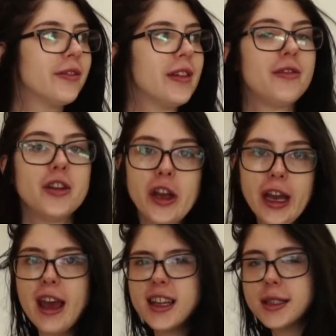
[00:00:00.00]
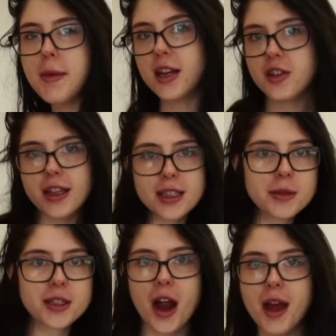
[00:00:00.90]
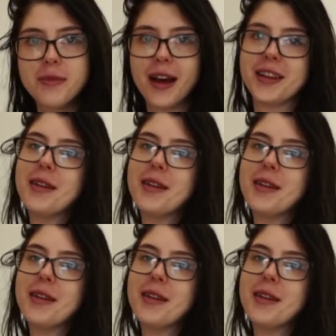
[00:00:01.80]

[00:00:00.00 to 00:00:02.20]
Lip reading: If you're new here, smash that subscribe button.